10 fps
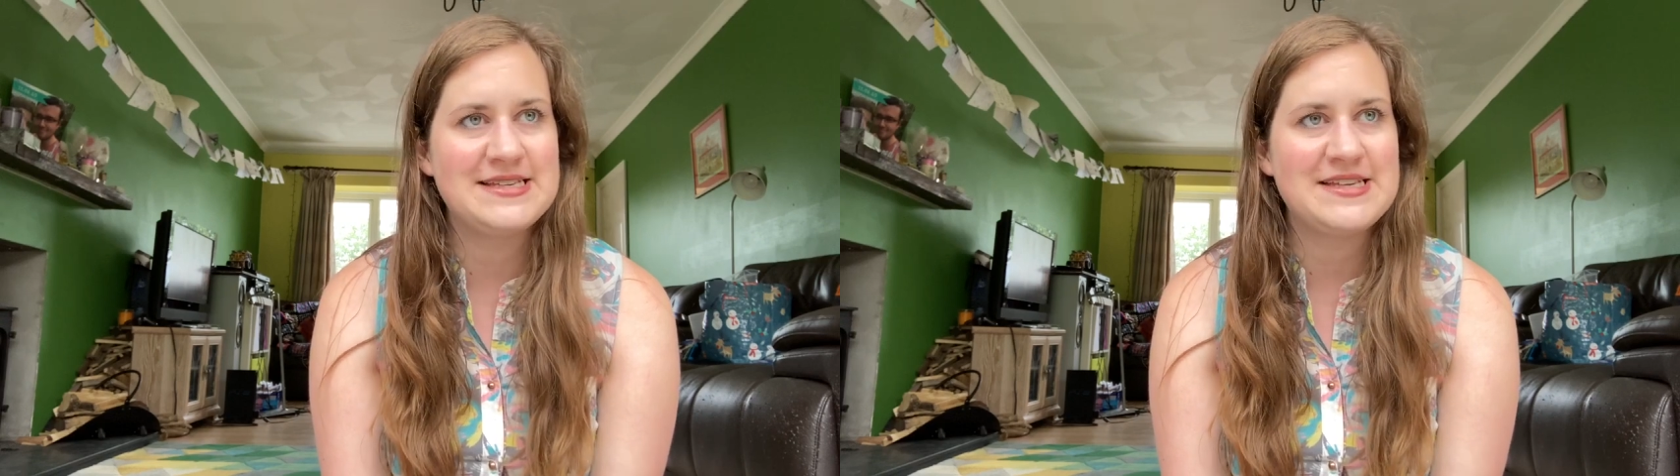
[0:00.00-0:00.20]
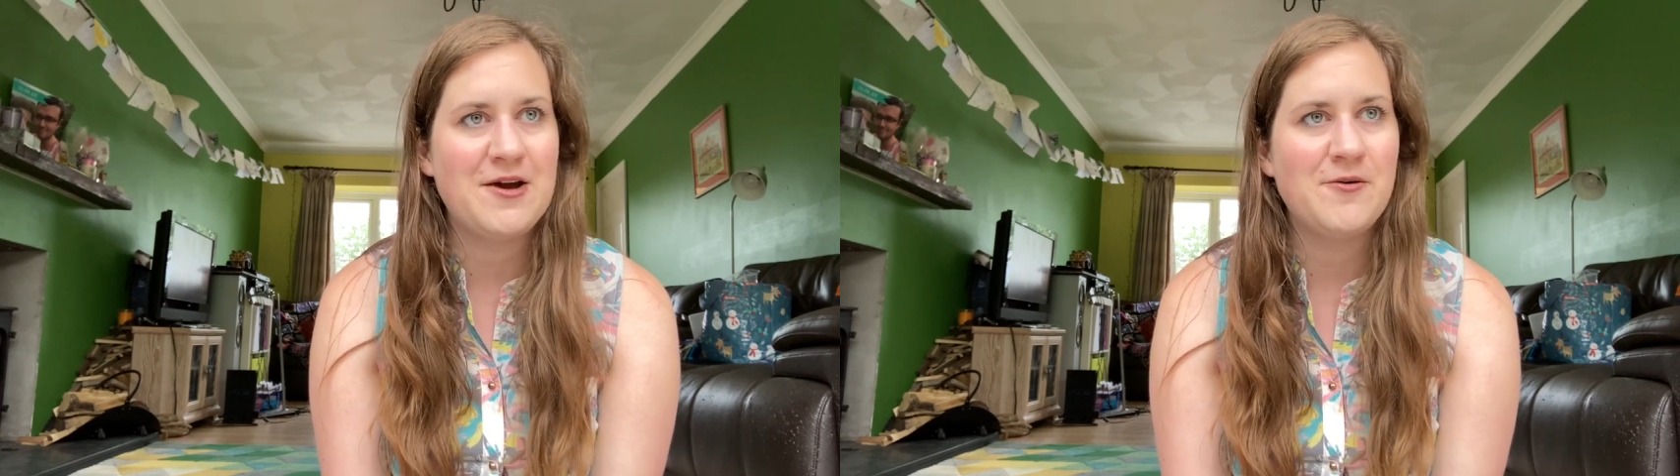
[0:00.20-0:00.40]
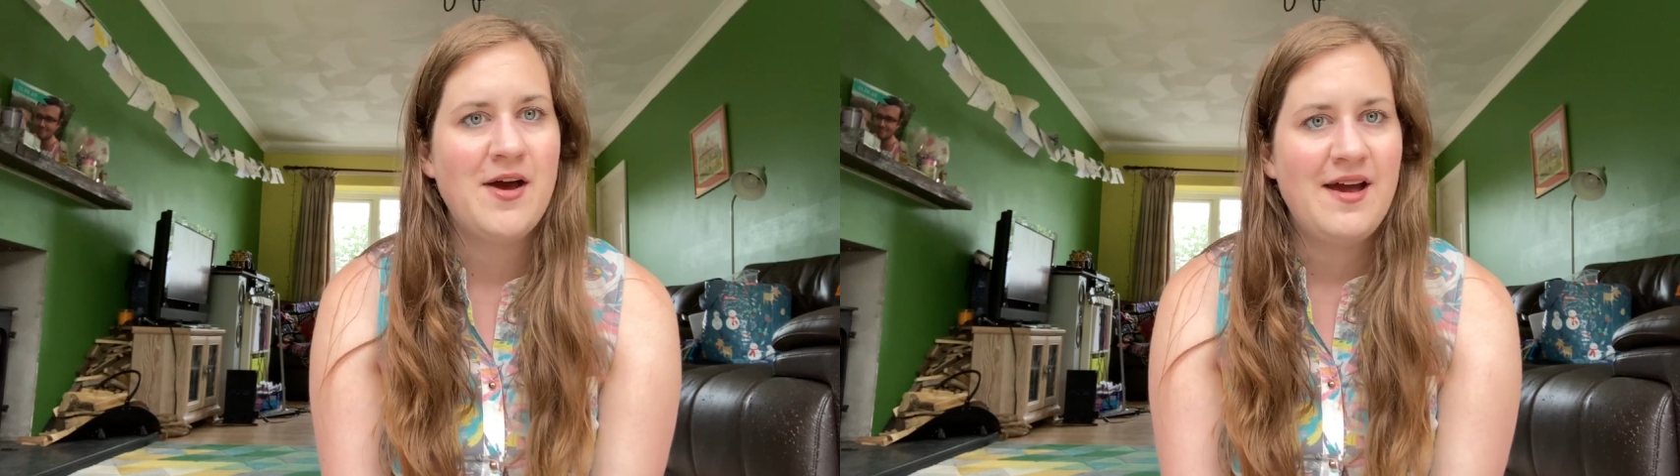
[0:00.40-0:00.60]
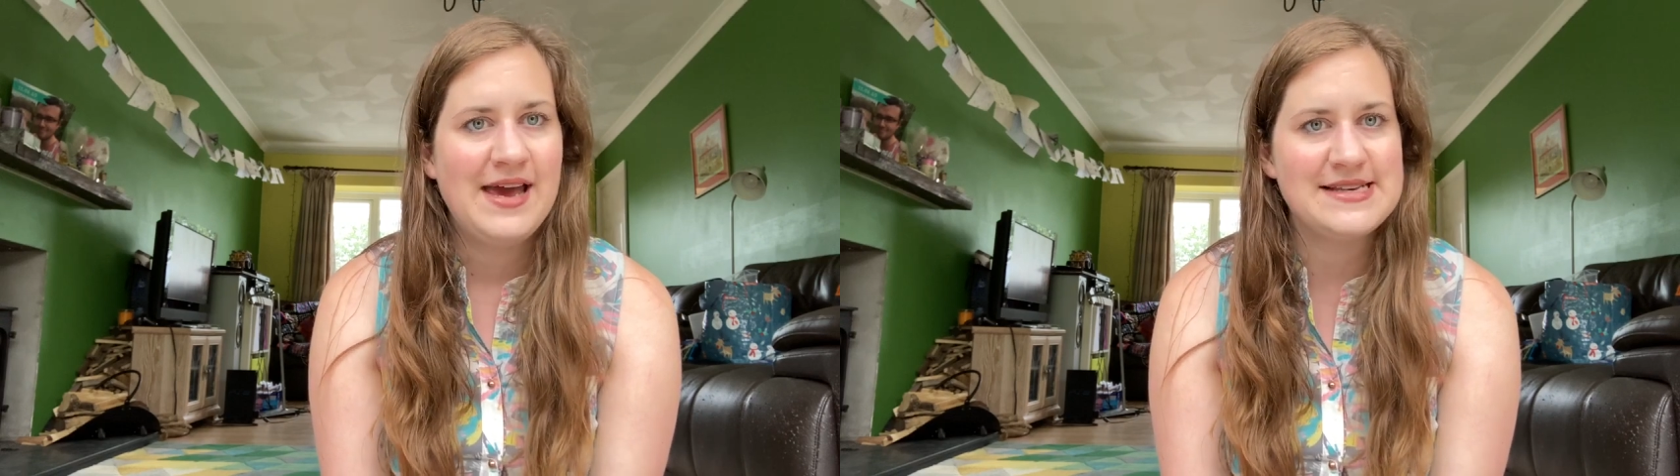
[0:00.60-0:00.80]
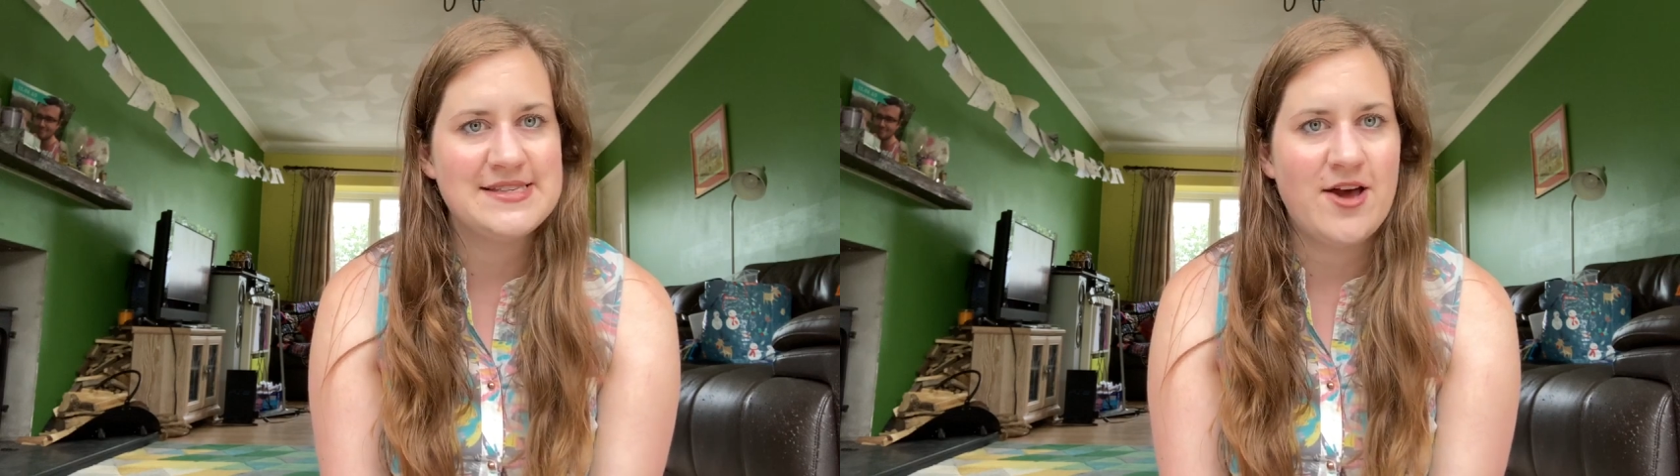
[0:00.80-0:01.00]
So
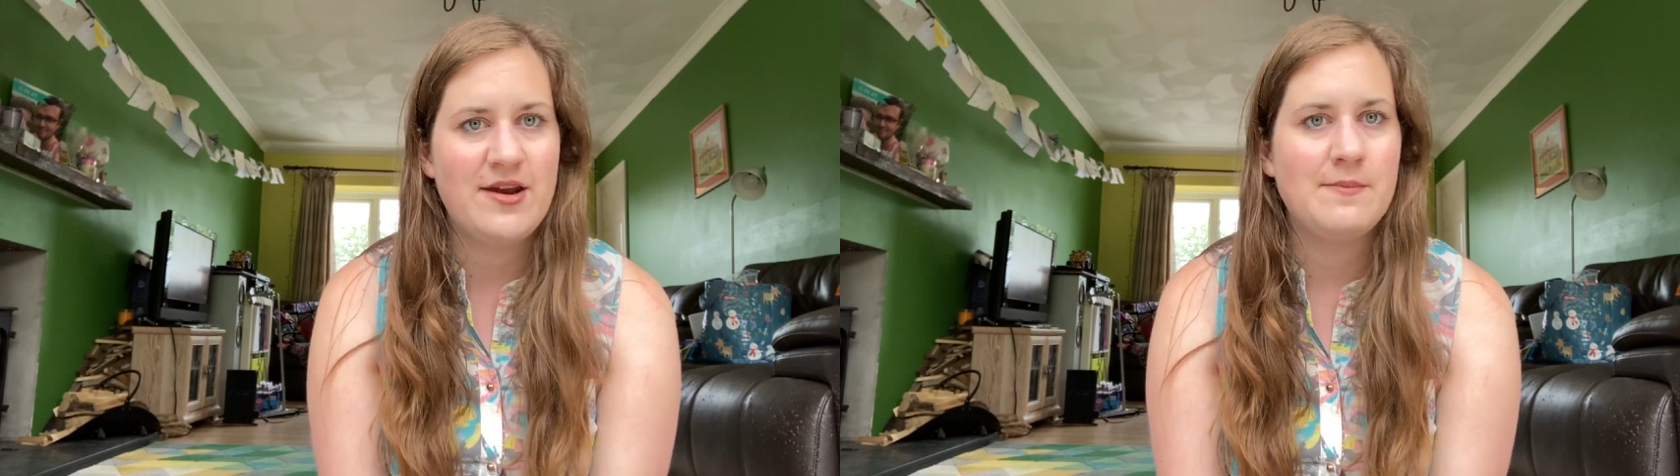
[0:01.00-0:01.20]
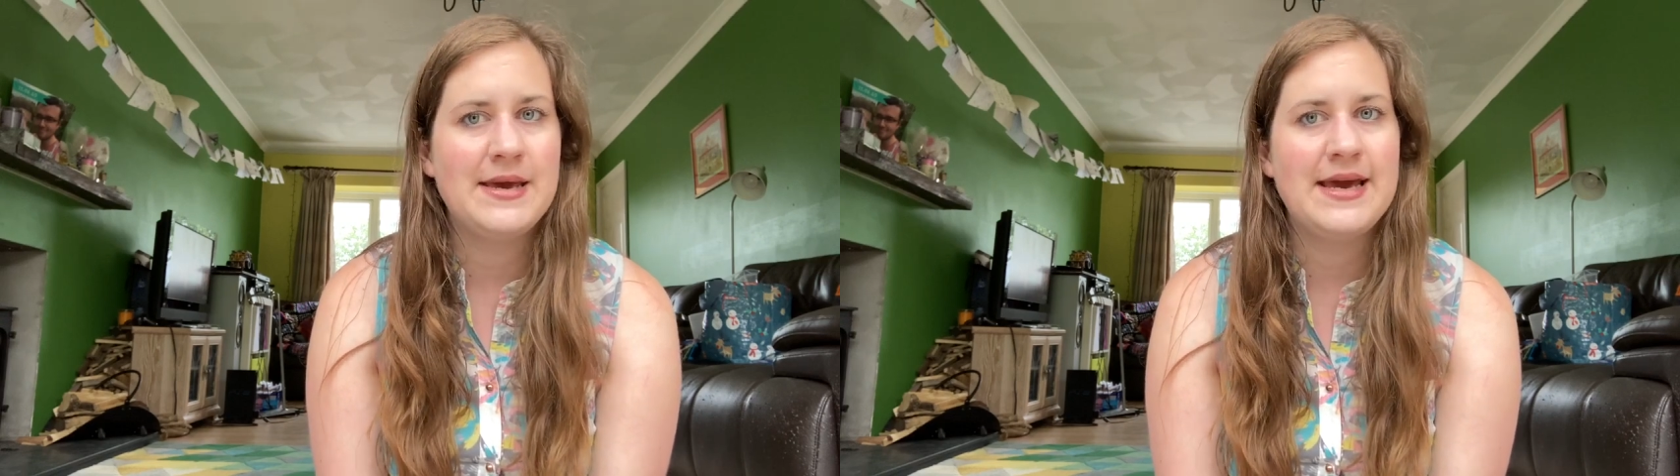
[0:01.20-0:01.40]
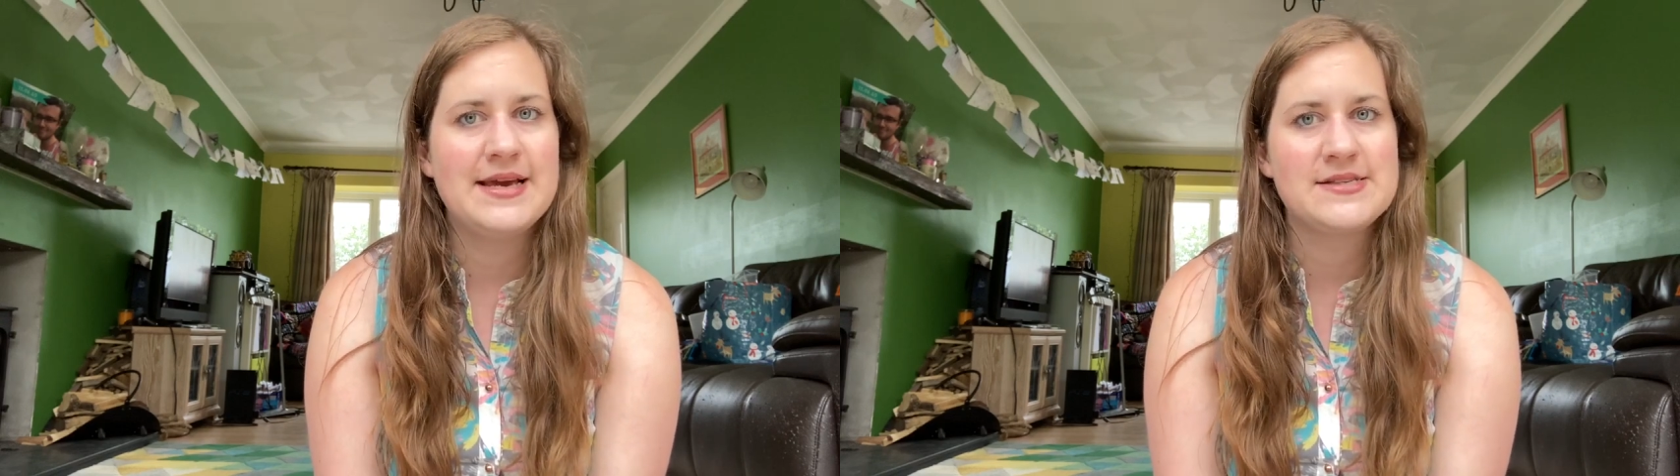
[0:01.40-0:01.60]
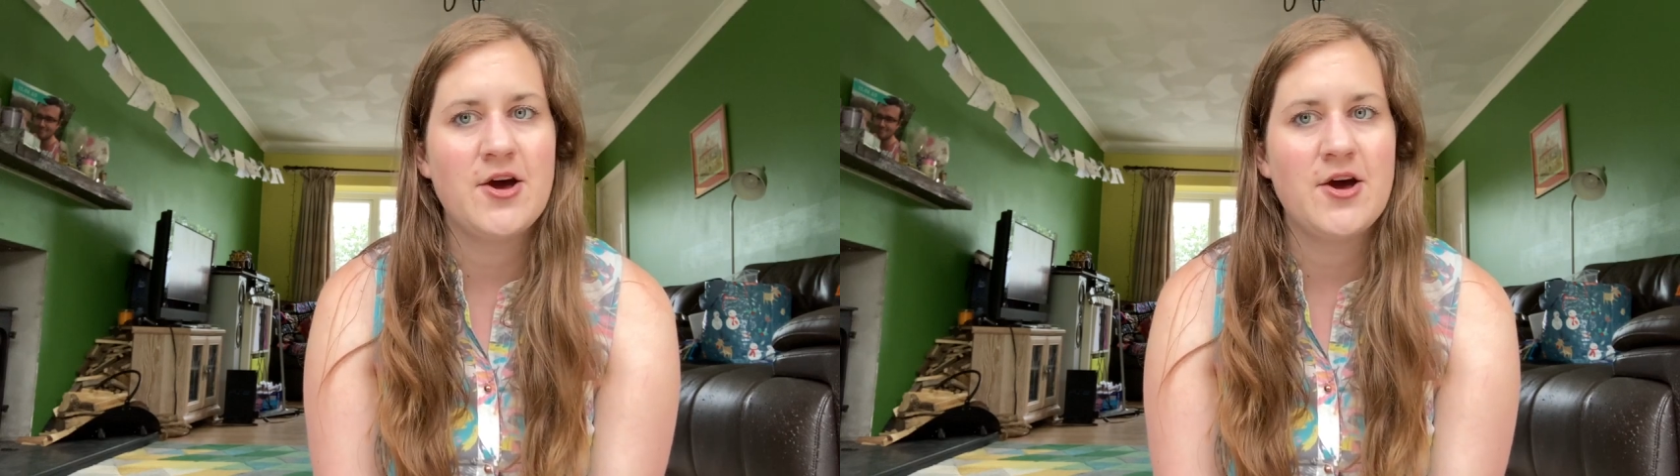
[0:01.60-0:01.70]
his surname is